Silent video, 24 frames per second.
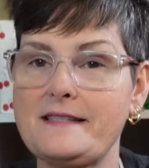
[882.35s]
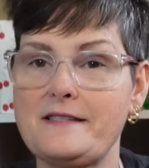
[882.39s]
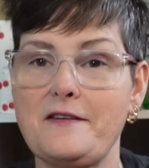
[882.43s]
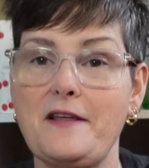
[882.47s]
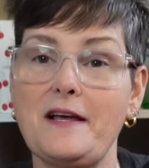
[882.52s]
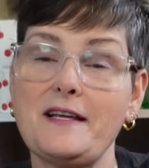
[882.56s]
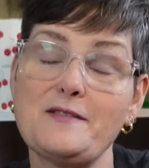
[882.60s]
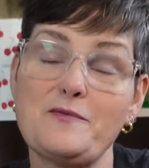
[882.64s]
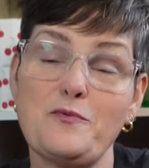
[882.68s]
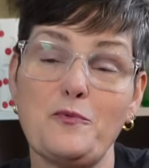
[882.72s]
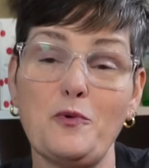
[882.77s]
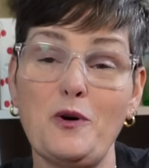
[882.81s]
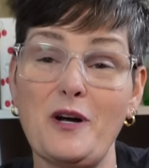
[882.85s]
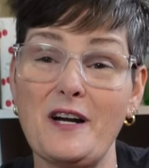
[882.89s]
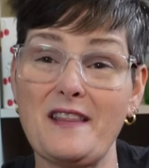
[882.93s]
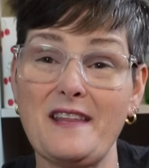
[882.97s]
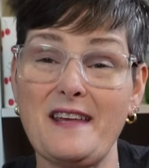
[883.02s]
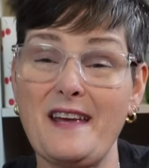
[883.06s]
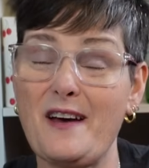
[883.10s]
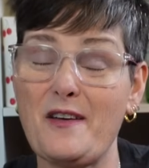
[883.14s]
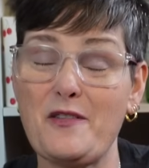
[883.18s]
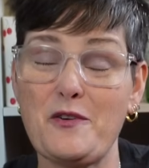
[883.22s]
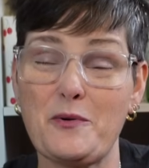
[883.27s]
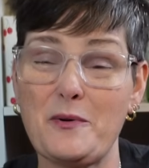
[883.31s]
So that's one of
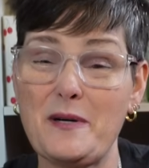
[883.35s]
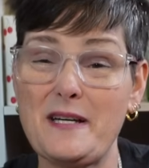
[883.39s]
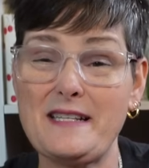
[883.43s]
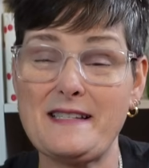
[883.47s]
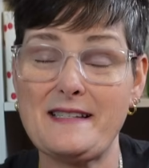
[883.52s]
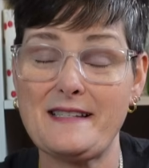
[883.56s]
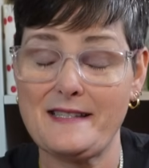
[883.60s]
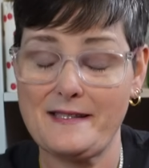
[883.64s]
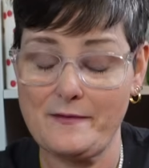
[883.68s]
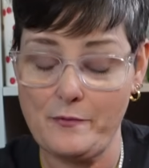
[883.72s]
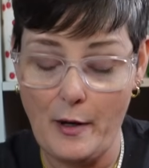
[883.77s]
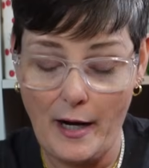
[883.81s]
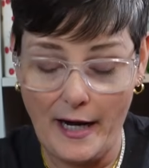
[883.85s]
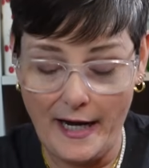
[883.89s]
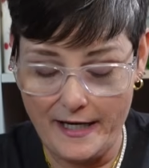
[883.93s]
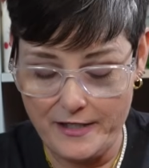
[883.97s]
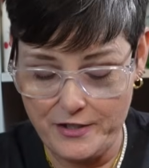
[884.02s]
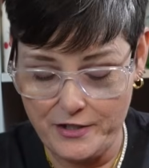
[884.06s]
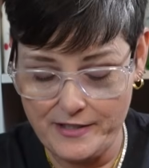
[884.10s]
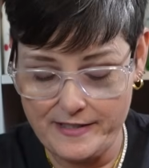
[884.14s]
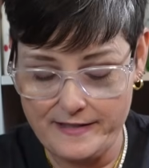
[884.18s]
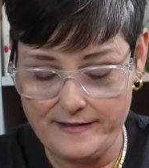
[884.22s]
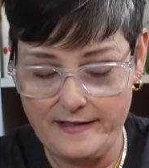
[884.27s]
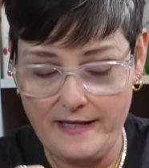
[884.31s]
the other reasons why I
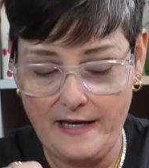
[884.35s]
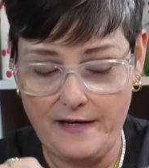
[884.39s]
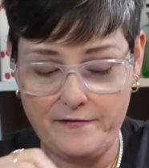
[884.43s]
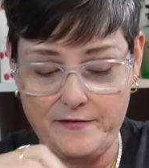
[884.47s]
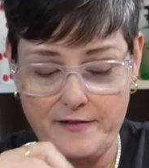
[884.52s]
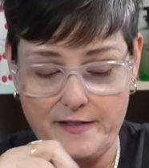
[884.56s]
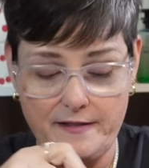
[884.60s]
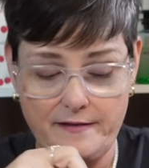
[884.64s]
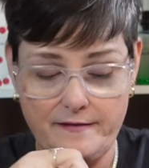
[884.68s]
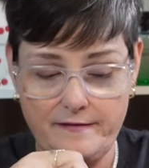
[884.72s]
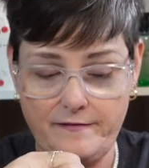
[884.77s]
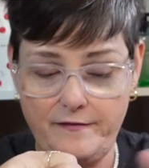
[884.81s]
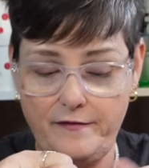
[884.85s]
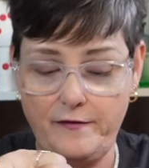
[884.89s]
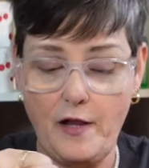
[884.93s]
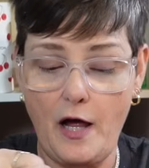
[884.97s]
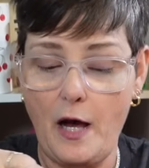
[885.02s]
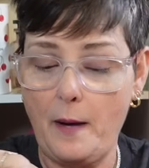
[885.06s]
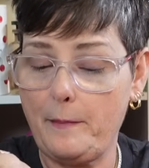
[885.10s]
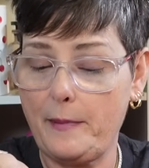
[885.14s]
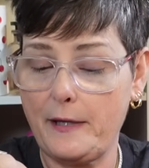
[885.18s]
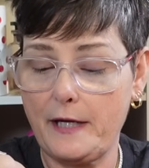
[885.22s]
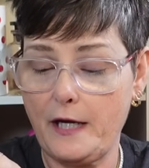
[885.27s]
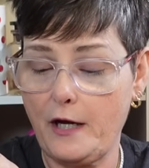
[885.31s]
just left it
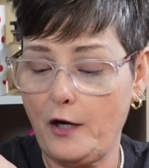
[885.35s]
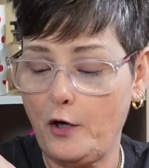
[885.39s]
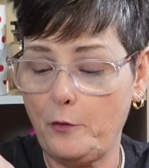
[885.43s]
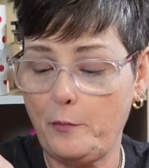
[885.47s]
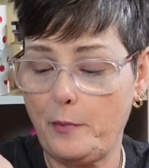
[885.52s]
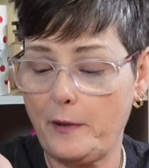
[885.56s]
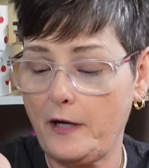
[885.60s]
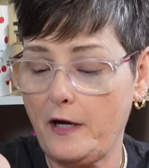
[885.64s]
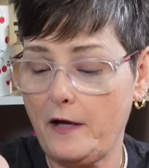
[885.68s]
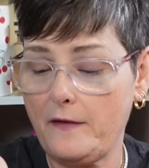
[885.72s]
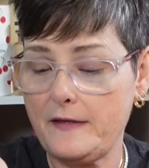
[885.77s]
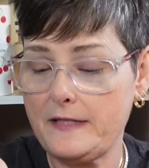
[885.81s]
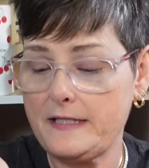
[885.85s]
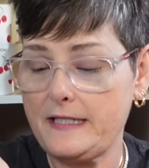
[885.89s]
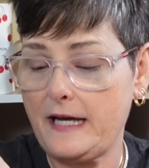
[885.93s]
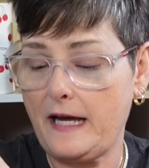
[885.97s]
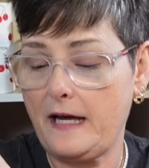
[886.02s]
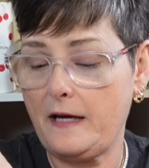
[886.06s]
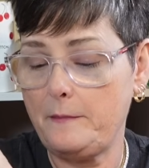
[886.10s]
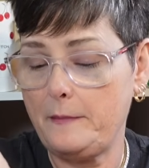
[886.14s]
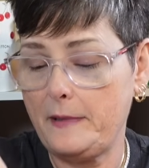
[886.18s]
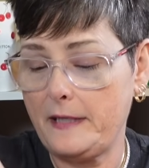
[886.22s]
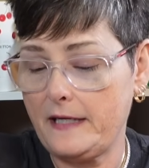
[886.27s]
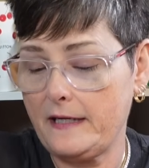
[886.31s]
flopping open all the
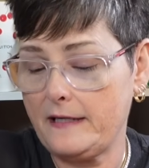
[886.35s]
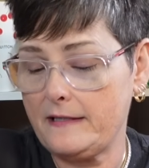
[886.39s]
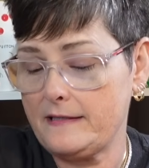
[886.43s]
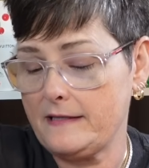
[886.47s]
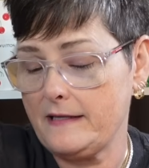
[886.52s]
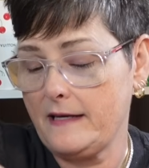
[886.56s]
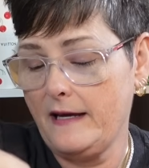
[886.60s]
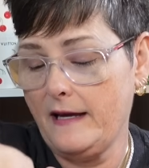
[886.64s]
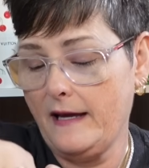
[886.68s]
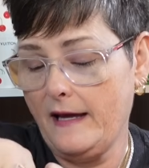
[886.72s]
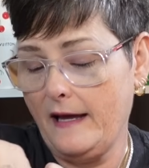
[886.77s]
time, because